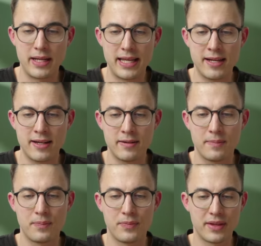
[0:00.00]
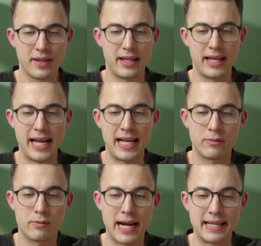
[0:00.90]
in here.
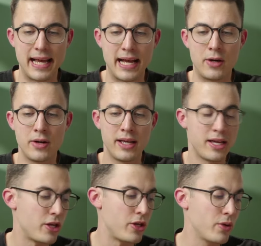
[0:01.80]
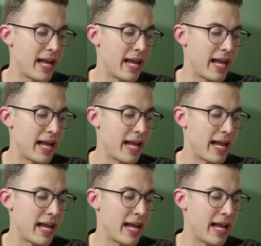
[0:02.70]
And right now, you